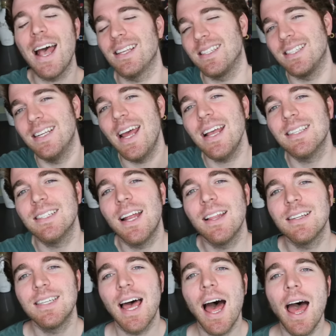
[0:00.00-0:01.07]
Yes, today is
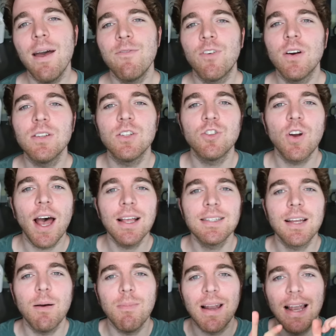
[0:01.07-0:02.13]
another time for us to try
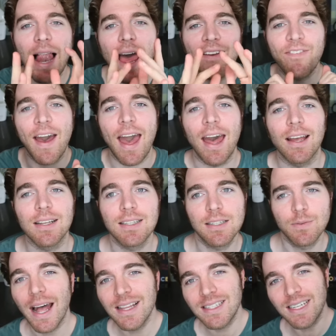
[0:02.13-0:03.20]
some life
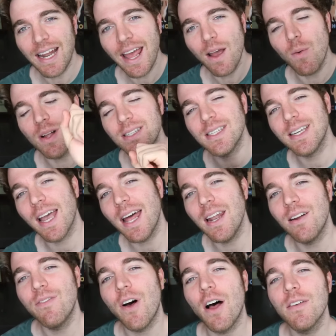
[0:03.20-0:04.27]
hacks. And today, once again,
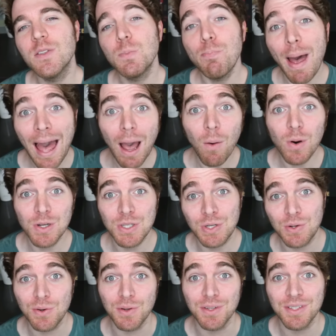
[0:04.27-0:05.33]
involves power
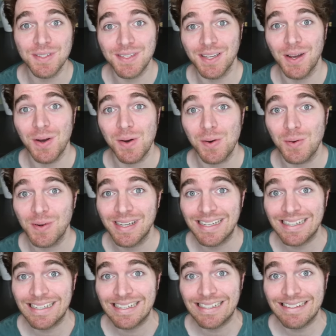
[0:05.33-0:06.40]
tools, so
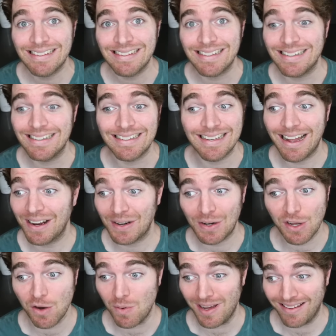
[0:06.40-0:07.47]
this is not gonna
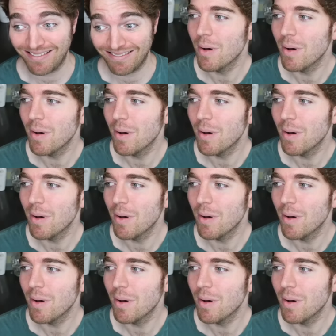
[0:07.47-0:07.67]
go well.